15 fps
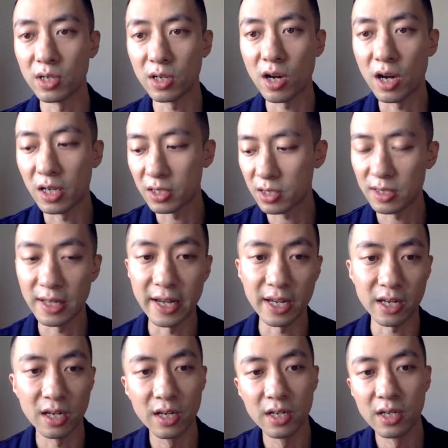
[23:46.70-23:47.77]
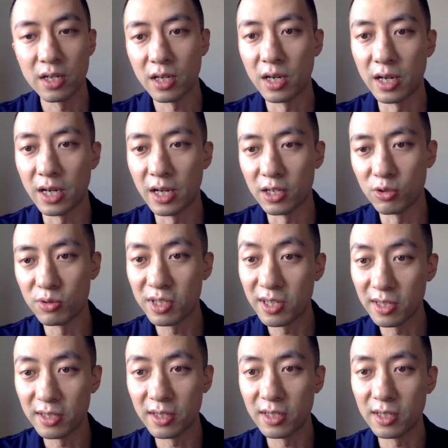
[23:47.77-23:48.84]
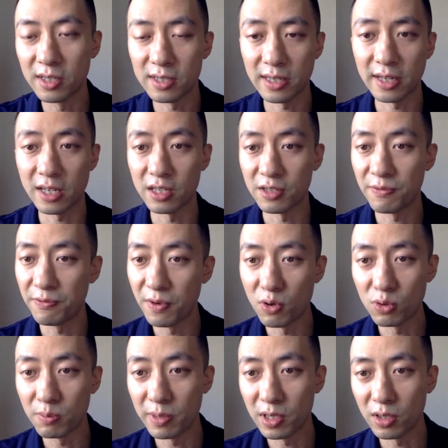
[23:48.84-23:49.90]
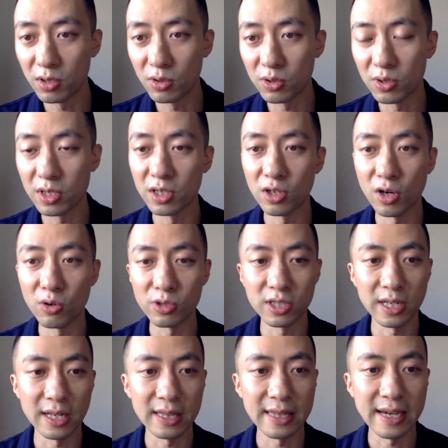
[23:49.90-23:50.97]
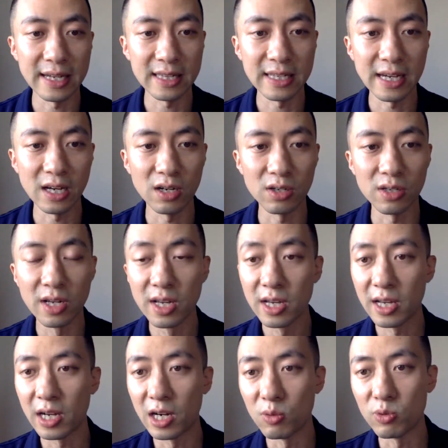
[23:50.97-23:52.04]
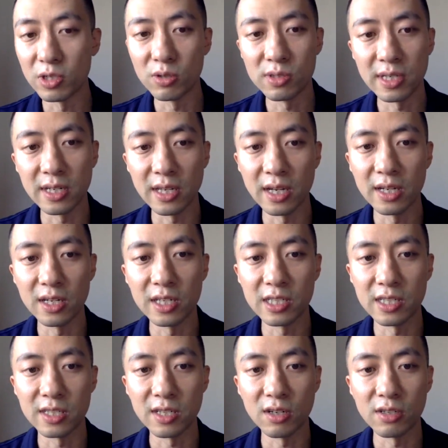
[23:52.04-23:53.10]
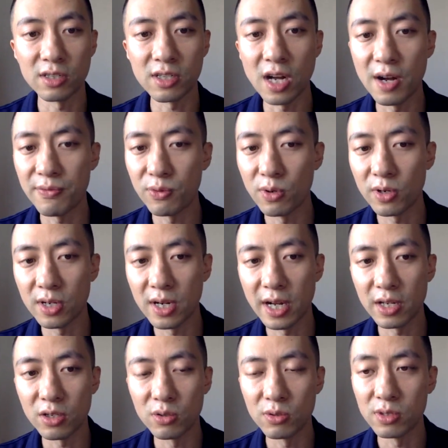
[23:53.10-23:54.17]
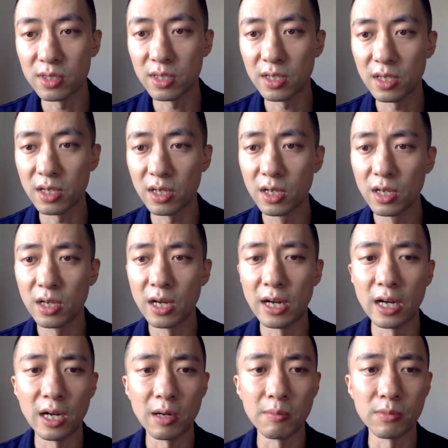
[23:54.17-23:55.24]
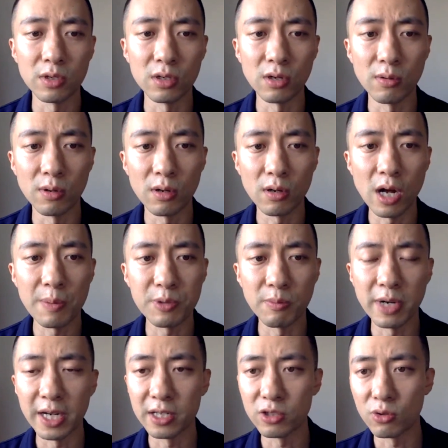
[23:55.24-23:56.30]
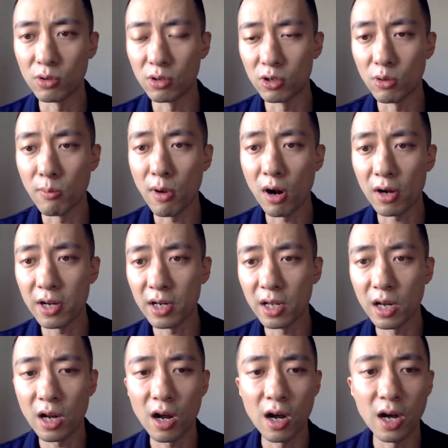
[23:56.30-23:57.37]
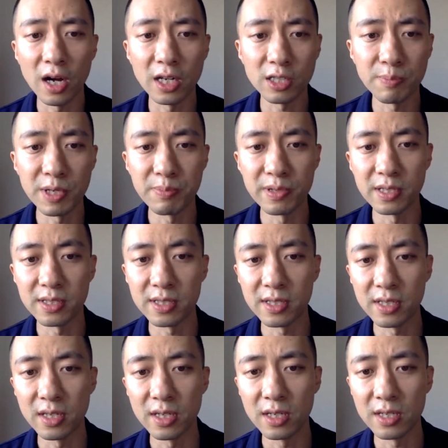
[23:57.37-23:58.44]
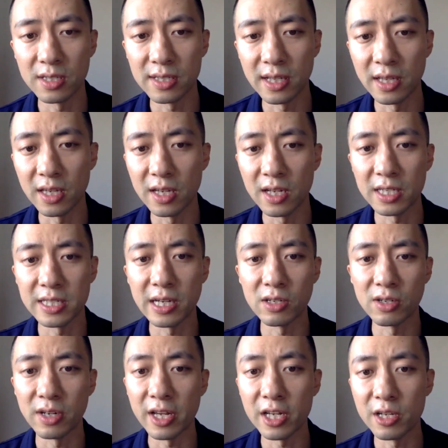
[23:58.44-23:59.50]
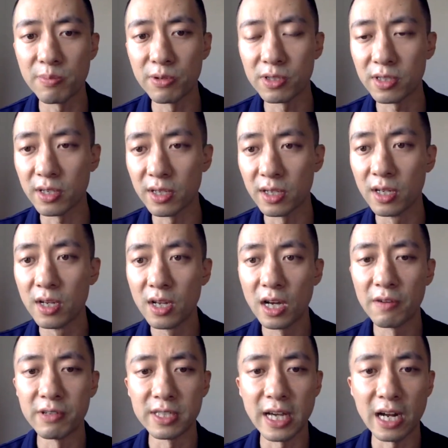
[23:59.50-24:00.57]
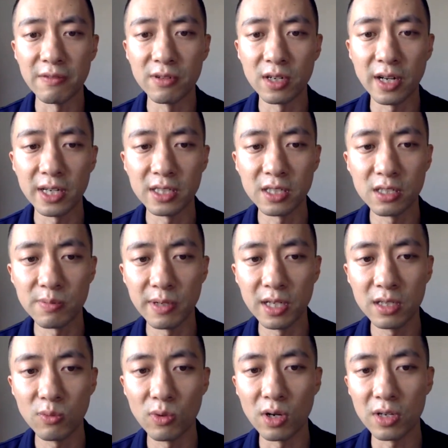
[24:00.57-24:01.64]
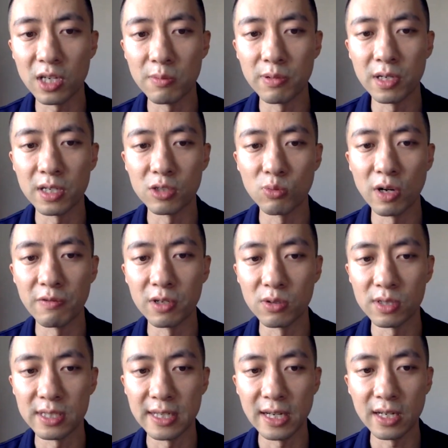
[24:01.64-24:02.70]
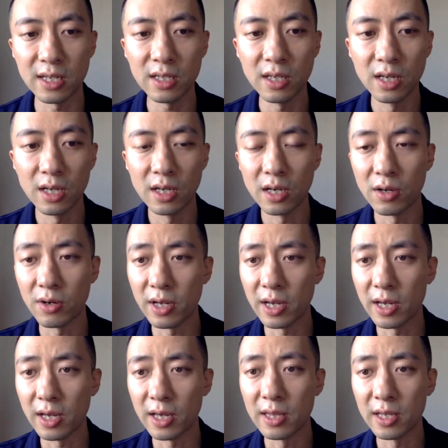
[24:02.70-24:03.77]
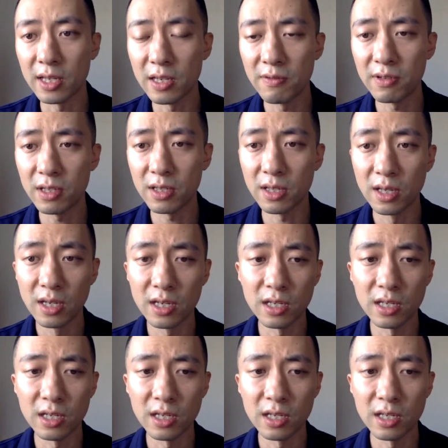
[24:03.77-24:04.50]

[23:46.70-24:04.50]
costs like utilities, like his phone bill, you can negotiate that down, reduce any unnecessary software you're not using, optimize your marketing costs, PPC. He said he cut down on 80% of his advertising spend while keeping his revenue steady. Okay, and then even